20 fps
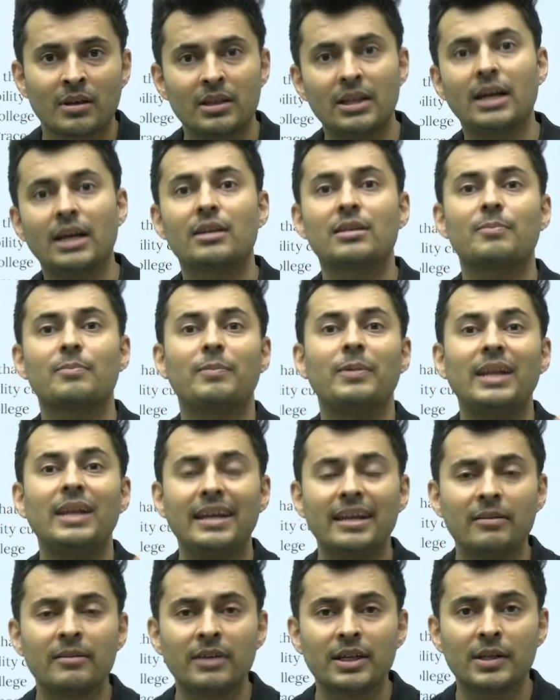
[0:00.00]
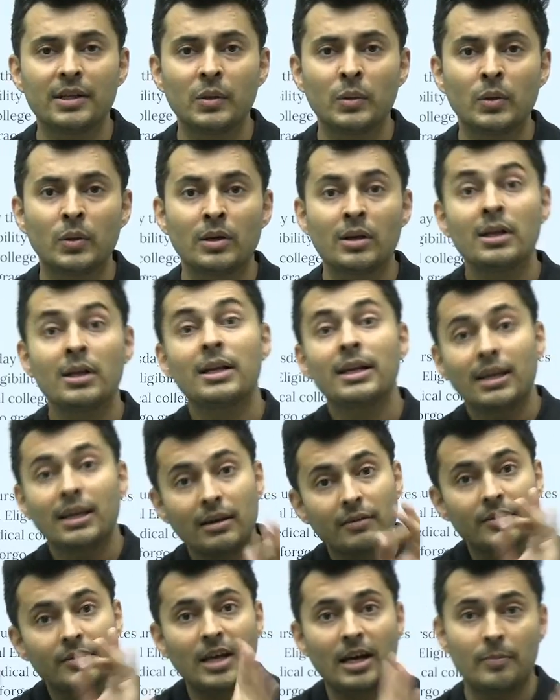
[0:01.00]
They are playing with you.
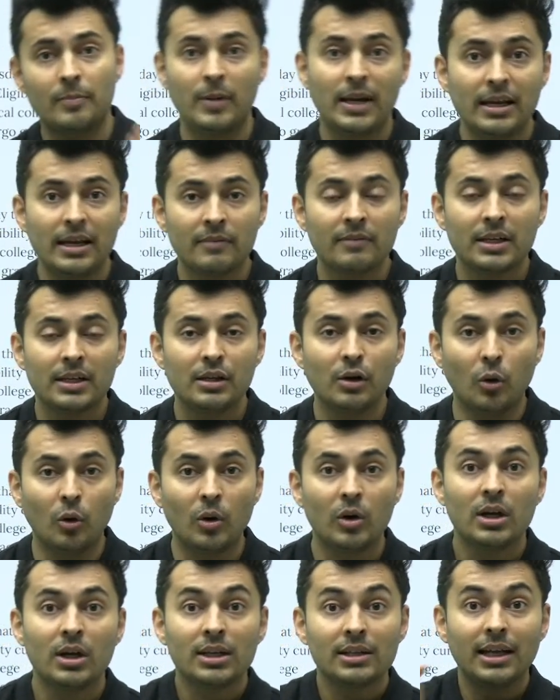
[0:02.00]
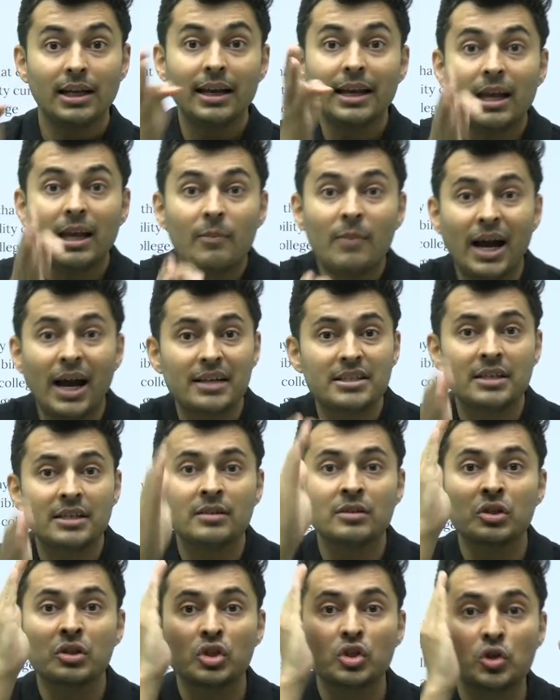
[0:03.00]
If they are playing with you, then
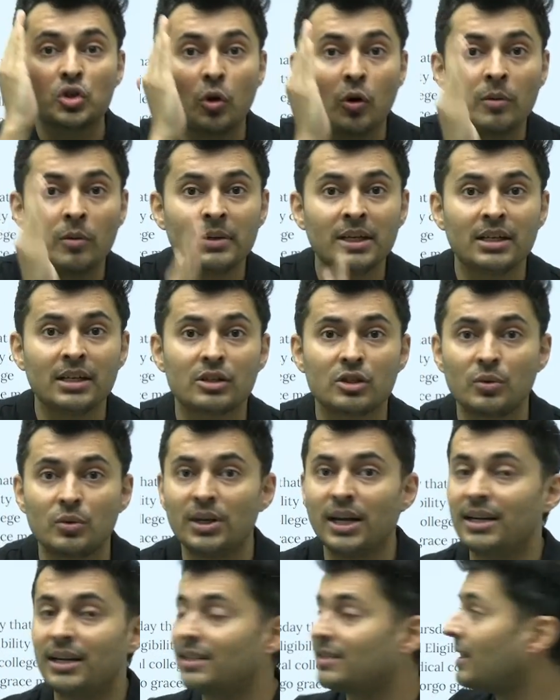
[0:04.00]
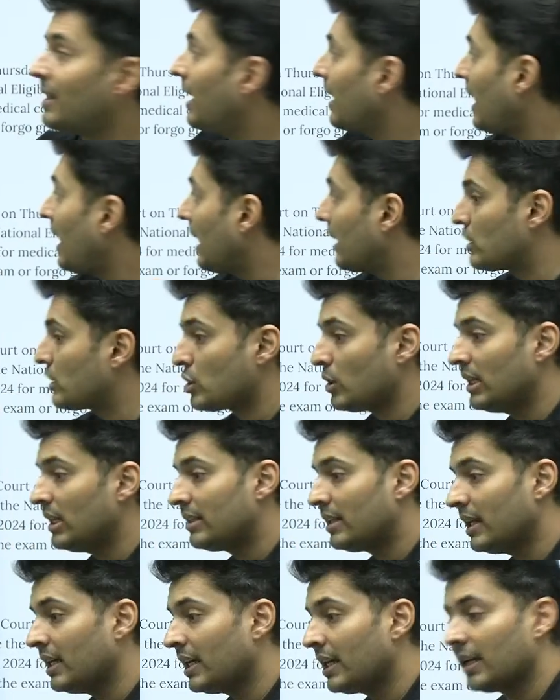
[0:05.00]
imagine so many students are actually
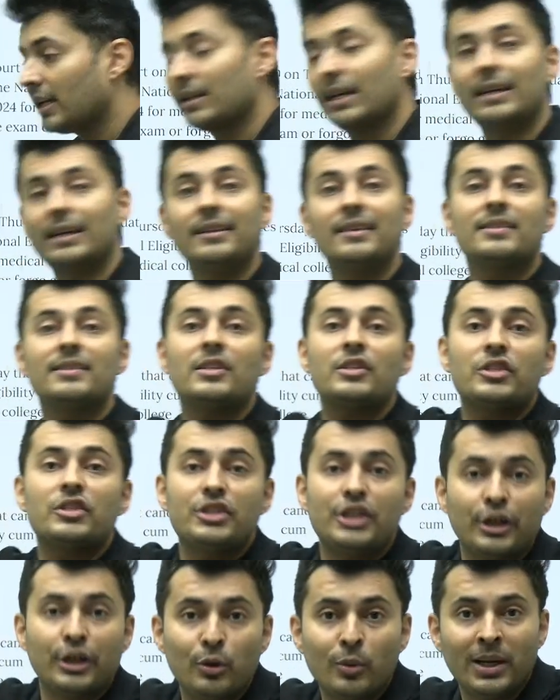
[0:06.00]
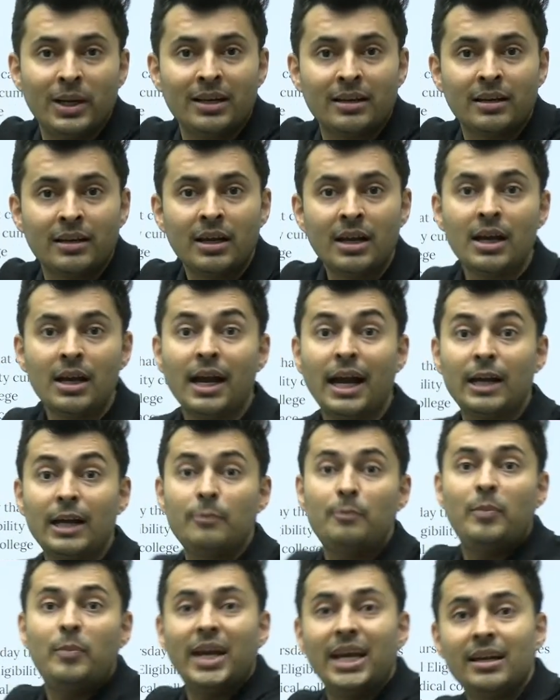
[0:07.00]
thinking that this is genuine
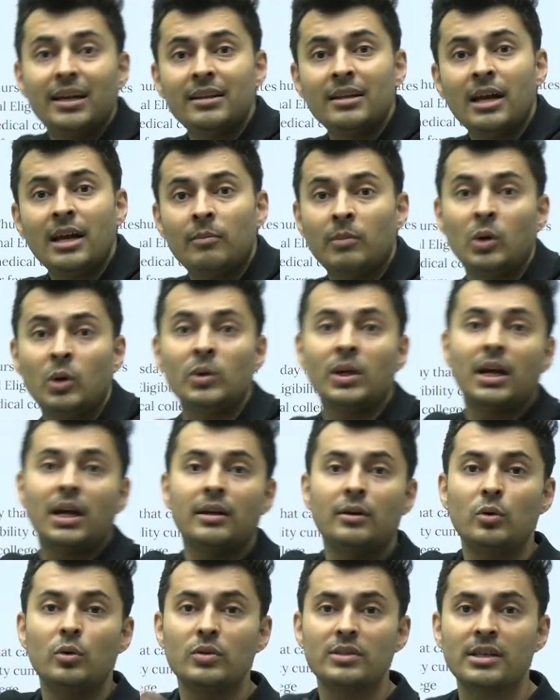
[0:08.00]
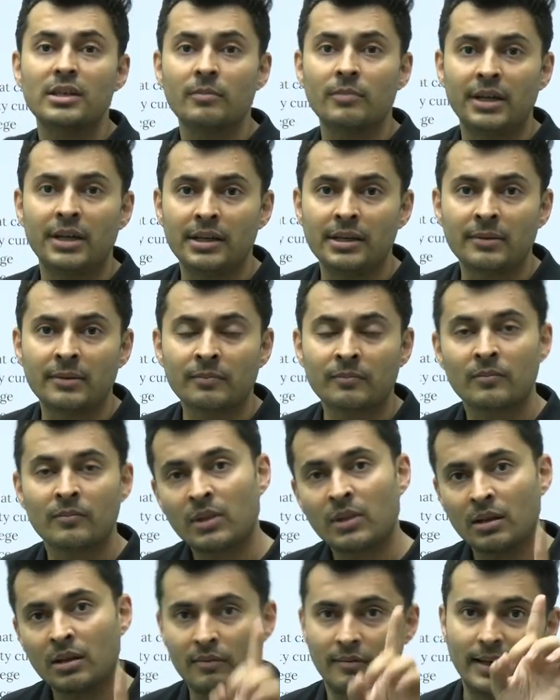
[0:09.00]
and paying the amount and losing money.
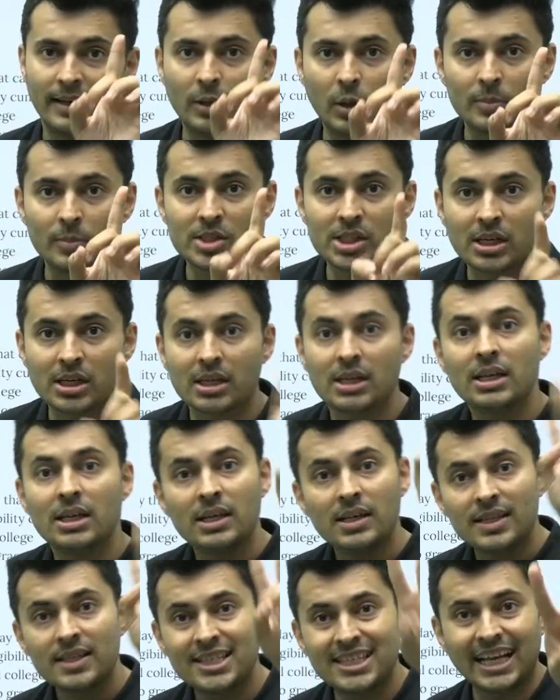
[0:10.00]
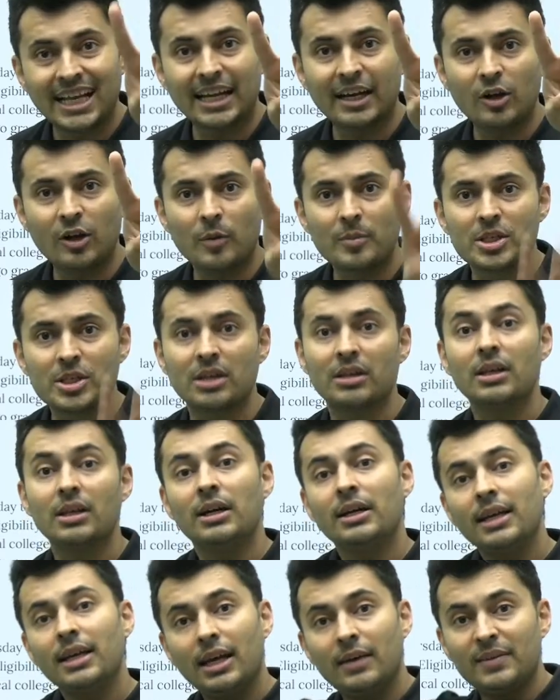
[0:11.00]
One option. Second option,
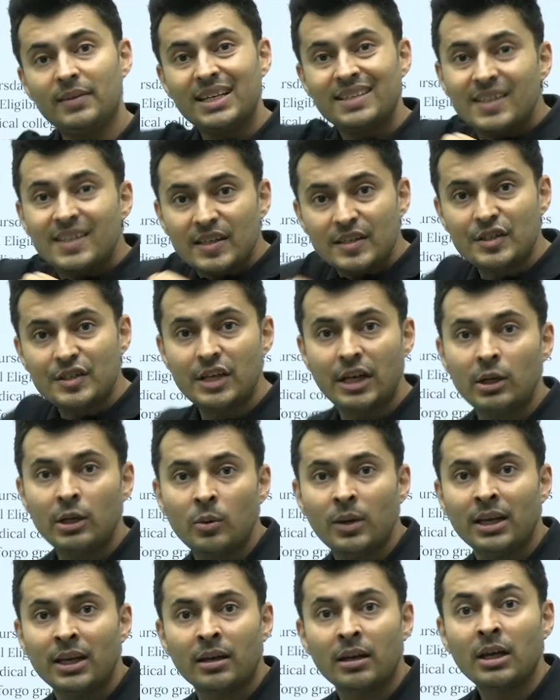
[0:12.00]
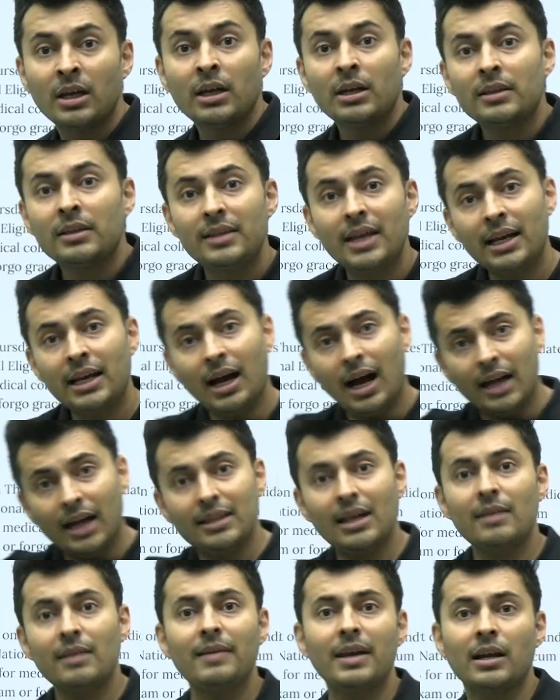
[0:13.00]
if this is genuine, then
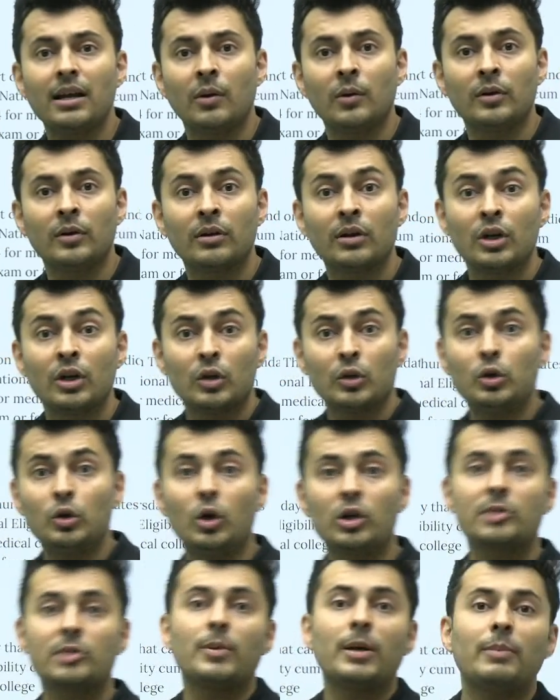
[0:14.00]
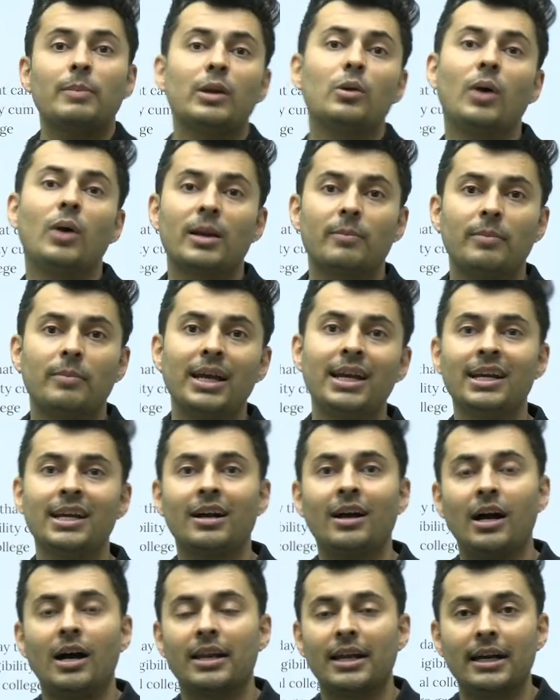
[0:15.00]
other way around, those people who are
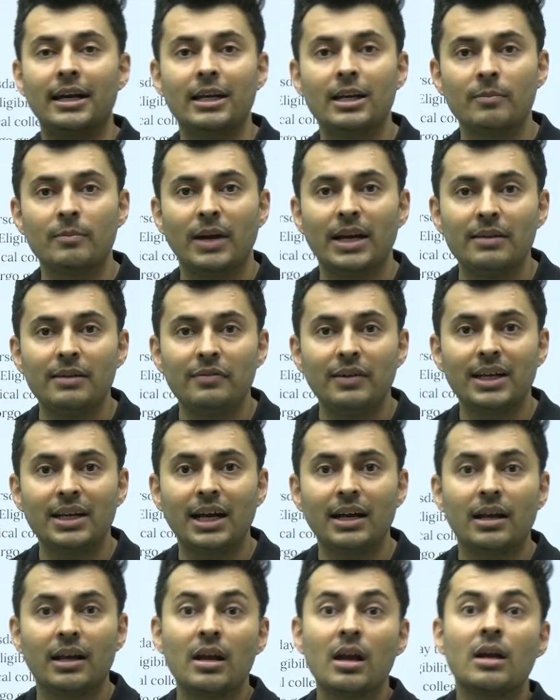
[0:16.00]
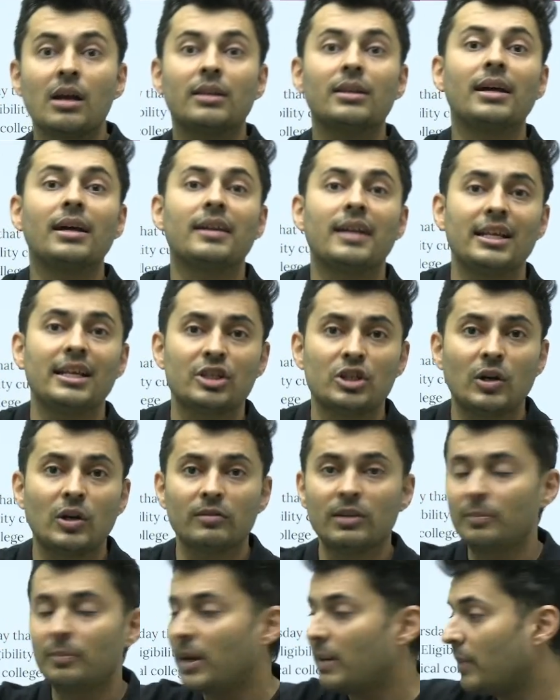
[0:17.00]
paying are getting benefited. The rest
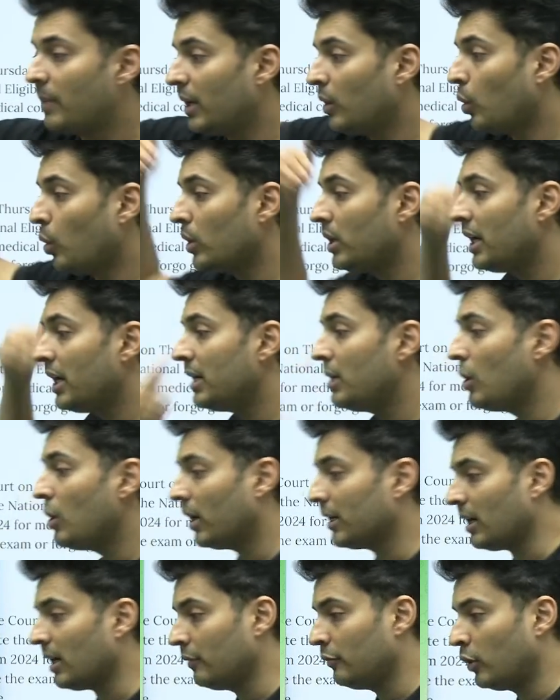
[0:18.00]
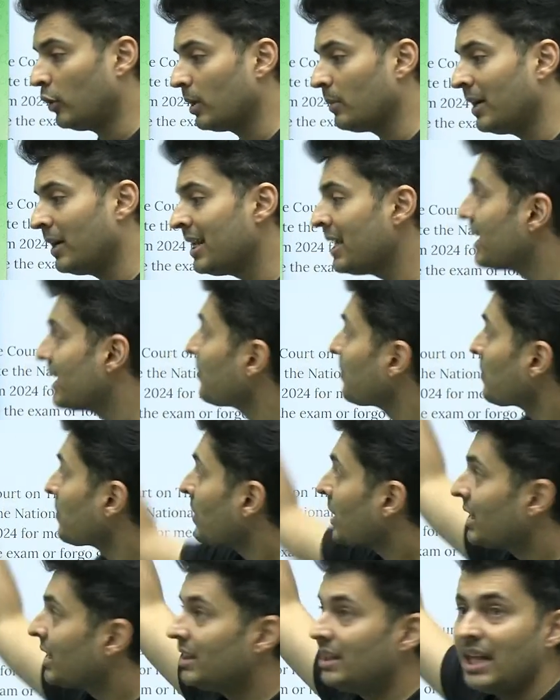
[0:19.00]
of the people who did not afford money,
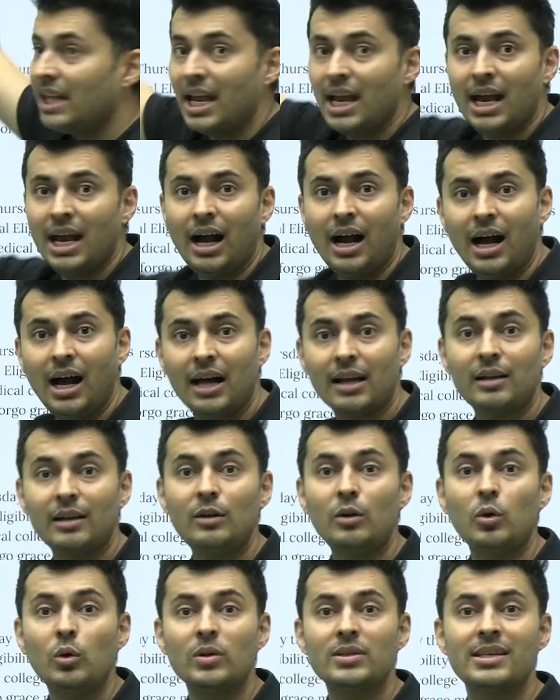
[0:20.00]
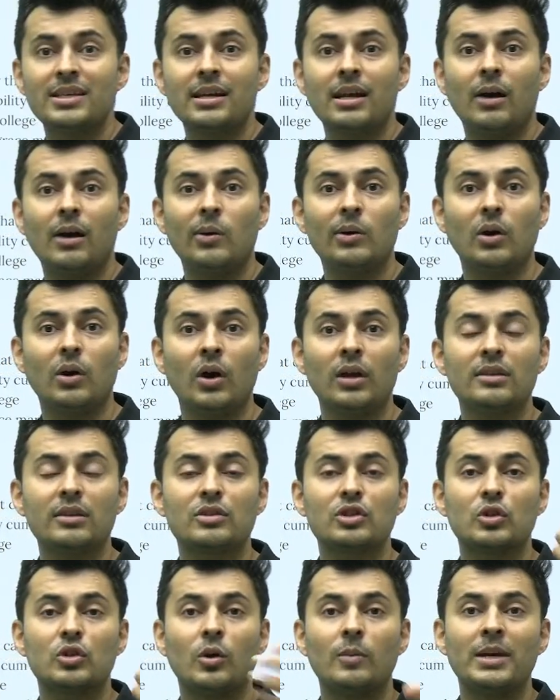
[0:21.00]
they are losing out on
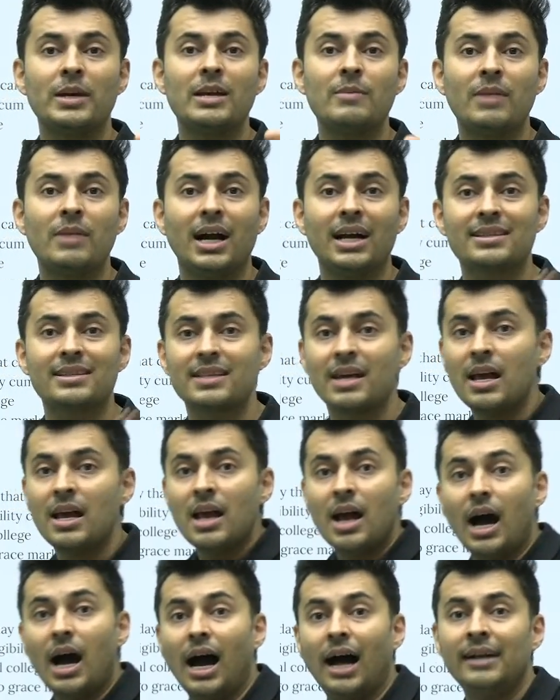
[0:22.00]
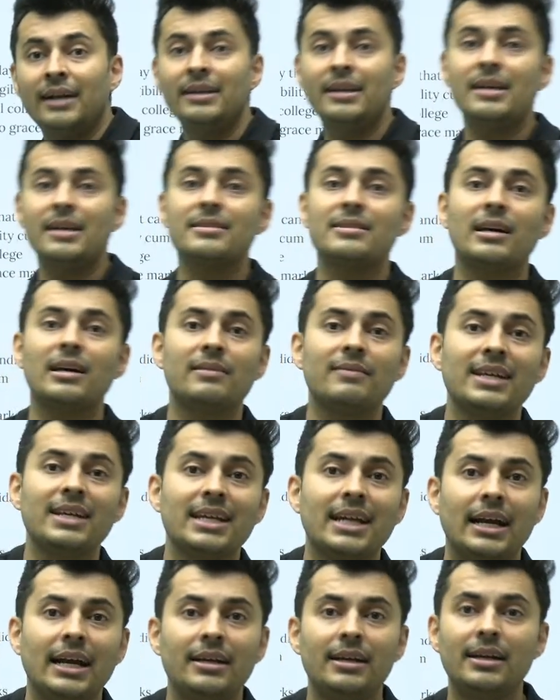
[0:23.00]
so many marks.
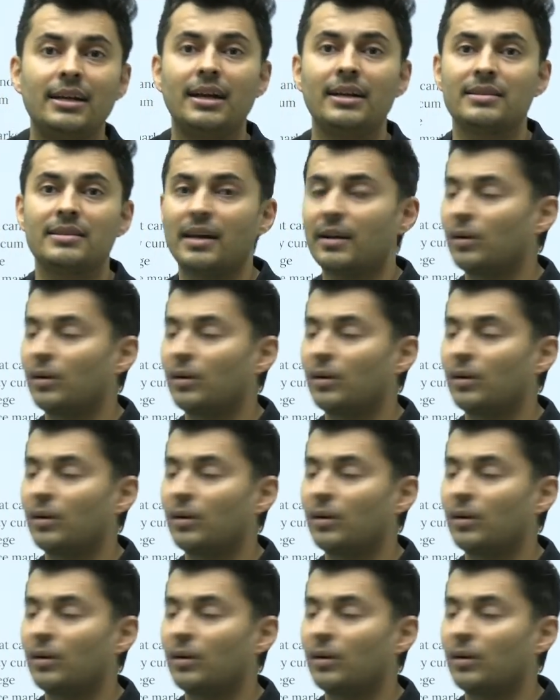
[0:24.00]
Undeserving candidates